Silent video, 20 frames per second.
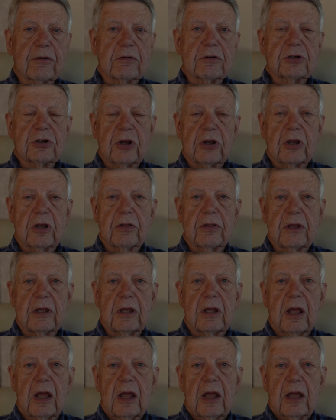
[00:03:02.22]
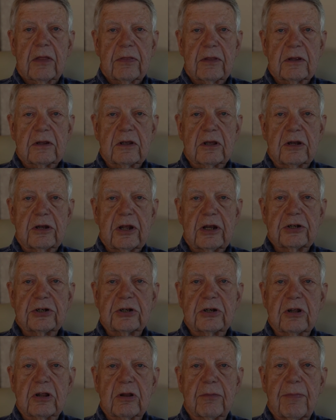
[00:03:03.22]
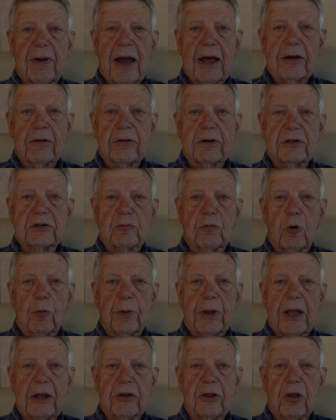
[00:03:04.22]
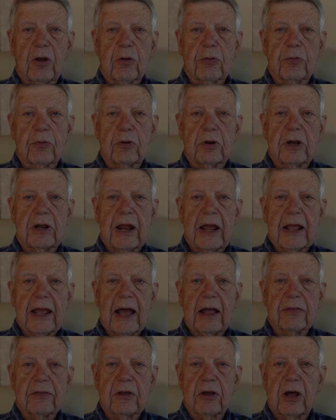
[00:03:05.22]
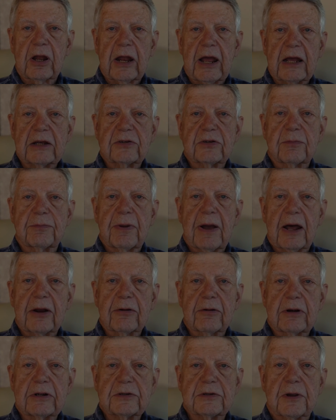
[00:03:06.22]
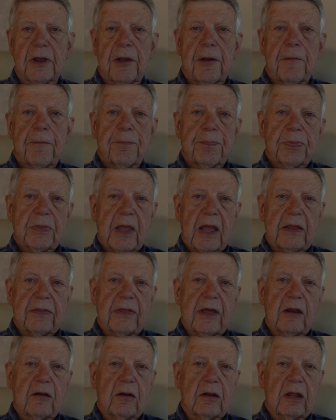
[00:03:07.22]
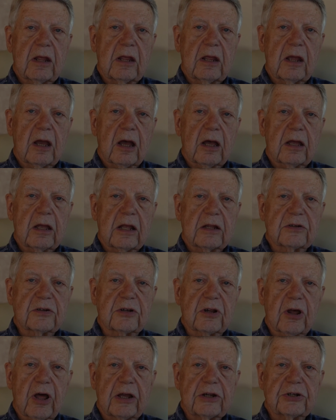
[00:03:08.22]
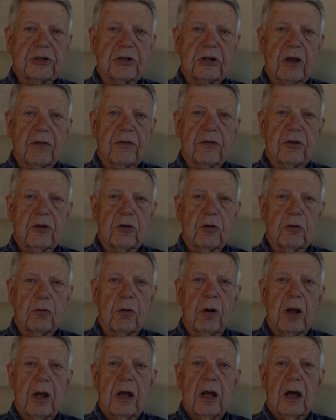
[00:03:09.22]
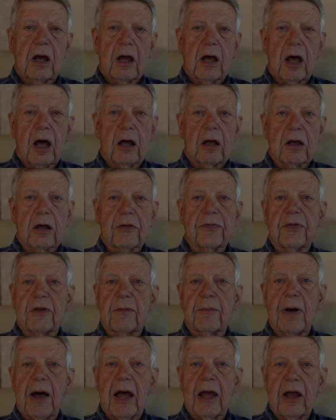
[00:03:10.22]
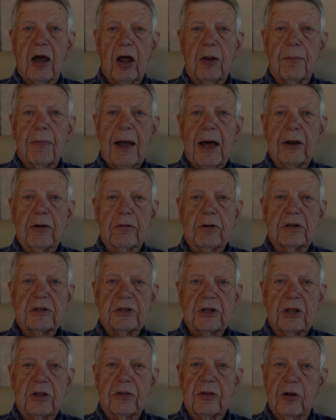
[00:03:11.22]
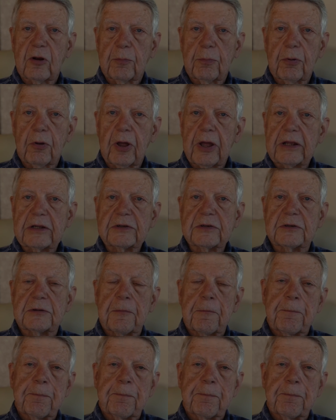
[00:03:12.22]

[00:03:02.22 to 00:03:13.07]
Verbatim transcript: It will show you the, the condition of the batteries and what we had to go through to take out the lead acid batteries, and then the uh, installation of the new Uh, lithium-ion batteries in their place.